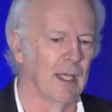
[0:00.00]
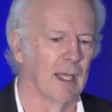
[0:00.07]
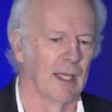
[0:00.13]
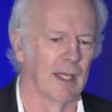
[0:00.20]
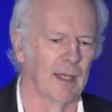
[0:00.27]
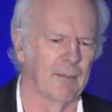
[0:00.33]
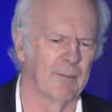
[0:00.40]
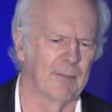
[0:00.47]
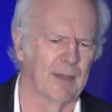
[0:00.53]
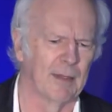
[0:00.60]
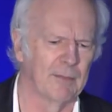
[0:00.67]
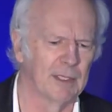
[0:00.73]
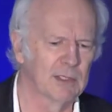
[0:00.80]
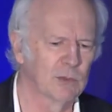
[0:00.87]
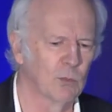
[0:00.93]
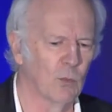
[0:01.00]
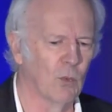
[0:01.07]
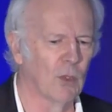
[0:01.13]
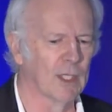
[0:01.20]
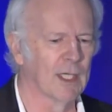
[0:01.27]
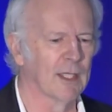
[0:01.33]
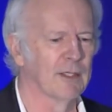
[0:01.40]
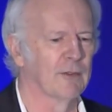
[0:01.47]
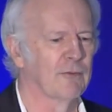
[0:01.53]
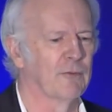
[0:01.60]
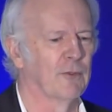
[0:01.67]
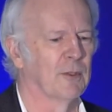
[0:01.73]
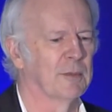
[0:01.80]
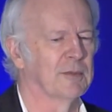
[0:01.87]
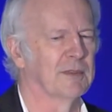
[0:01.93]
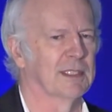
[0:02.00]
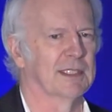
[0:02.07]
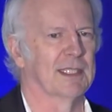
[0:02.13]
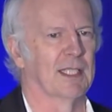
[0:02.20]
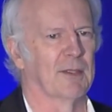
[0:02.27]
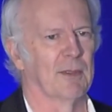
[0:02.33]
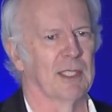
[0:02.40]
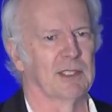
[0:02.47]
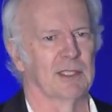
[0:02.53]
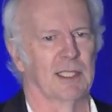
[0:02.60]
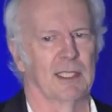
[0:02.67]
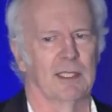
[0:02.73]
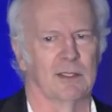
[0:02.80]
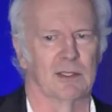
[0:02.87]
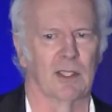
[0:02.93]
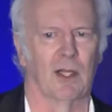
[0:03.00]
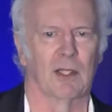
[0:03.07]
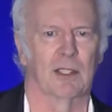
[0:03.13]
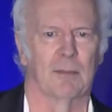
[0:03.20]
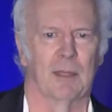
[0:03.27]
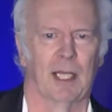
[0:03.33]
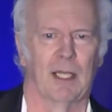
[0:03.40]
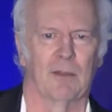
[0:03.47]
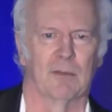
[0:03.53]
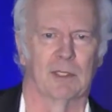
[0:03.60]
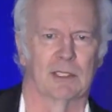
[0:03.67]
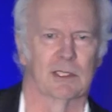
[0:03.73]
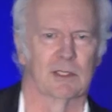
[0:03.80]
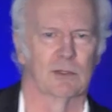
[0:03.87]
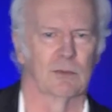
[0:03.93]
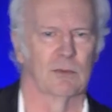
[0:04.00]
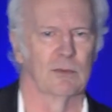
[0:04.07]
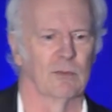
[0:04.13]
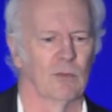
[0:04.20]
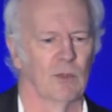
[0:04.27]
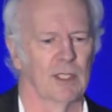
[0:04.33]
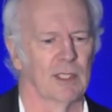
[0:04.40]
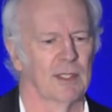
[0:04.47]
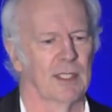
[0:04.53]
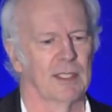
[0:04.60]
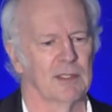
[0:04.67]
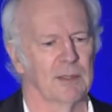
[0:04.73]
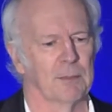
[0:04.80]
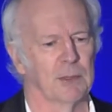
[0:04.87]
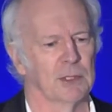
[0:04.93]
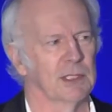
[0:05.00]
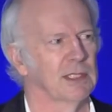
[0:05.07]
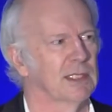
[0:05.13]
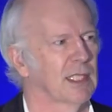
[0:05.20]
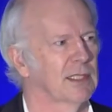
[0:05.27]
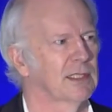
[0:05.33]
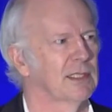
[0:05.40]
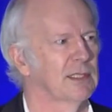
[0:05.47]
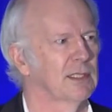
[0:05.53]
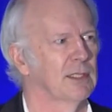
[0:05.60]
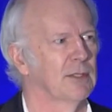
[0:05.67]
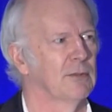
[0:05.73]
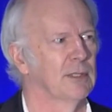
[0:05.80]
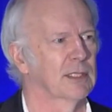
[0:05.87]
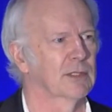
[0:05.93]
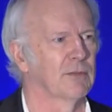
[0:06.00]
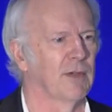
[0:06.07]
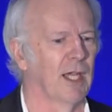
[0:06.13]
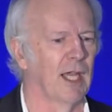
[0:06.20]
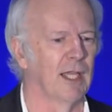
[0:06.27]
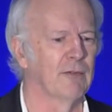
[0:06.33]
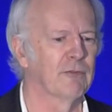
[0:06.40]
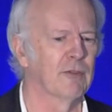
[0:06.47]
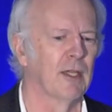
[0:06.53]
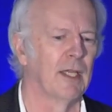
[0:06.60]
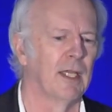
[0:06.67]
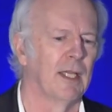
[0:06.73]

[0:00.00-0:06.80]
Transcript: Um, there is one other form of acceleration I didn't talk about, which is one of the things that pushes us into the RISC-V,